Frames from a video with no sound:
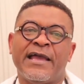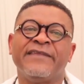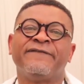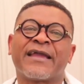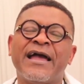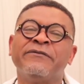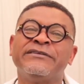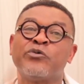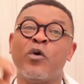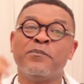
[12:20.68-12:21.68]
And if the
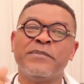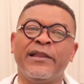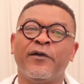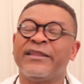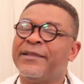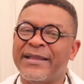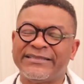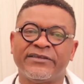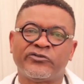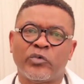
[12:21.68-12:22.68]
count is 1 million, it
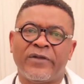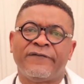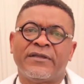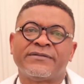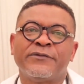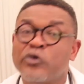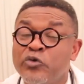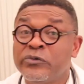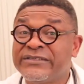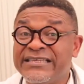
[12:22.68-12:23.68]
might take 12 years. So
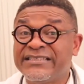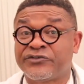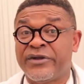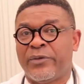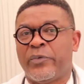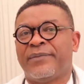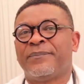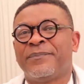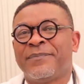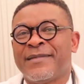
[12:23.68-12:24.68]
you will see straight away
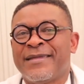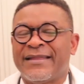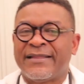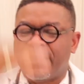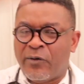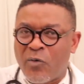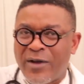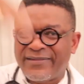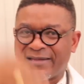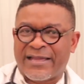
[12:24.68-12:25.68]
that the
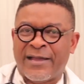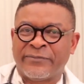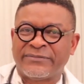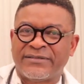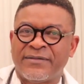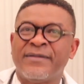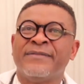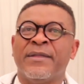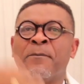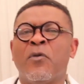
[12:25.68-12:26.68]
lower the count,
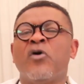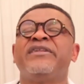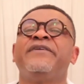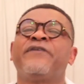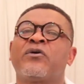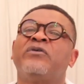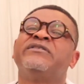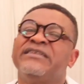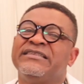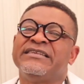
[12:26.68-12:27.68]
the more
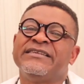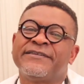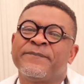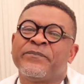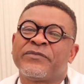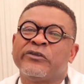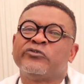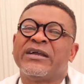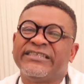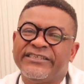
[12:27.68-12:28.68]
difficult it is
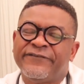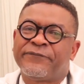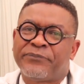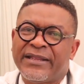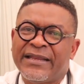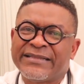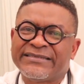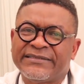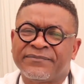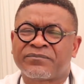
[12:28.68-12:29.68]
to achieve
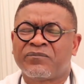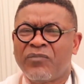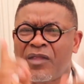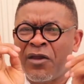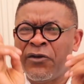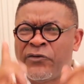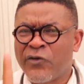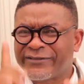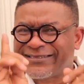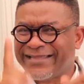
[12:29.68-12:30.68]
pregnancy.
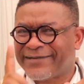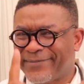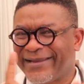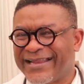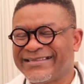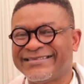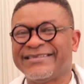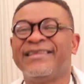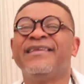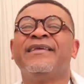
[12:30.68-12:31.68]
Not that
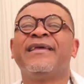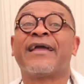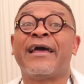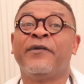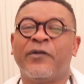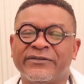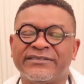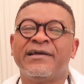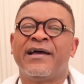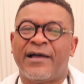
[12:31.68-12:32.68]
pregnancy
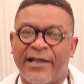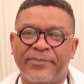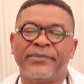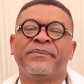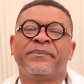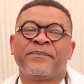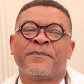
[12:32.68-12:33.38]
cannot happen.